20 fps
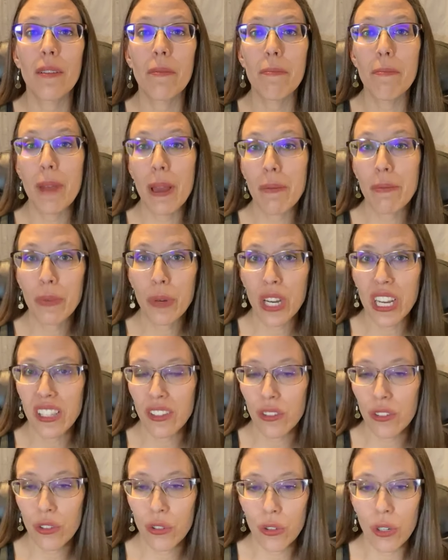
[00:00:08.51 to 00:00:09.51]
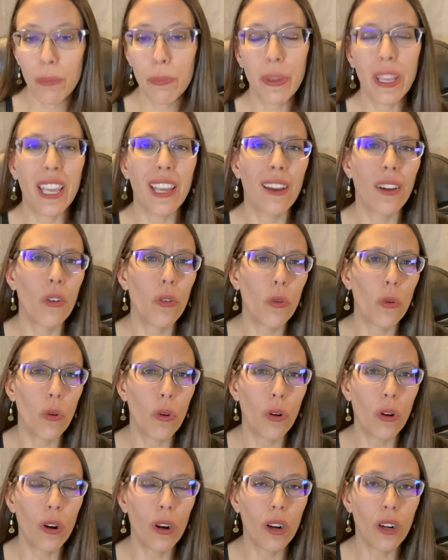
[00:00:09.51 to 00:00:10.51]
membrane stripping
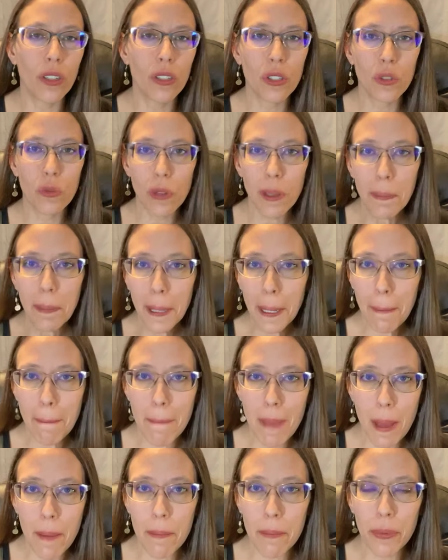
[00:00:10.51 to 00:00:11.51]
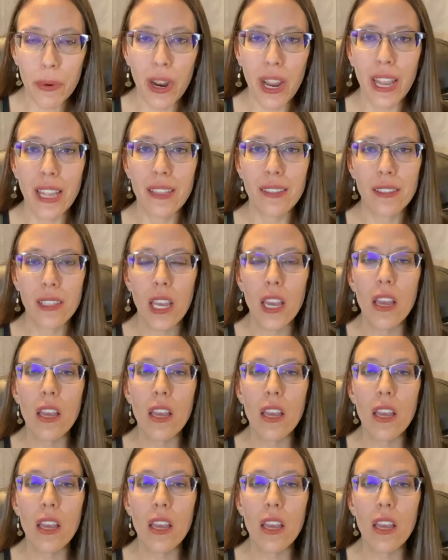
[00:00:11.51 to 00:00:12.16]
or sweeping membranes.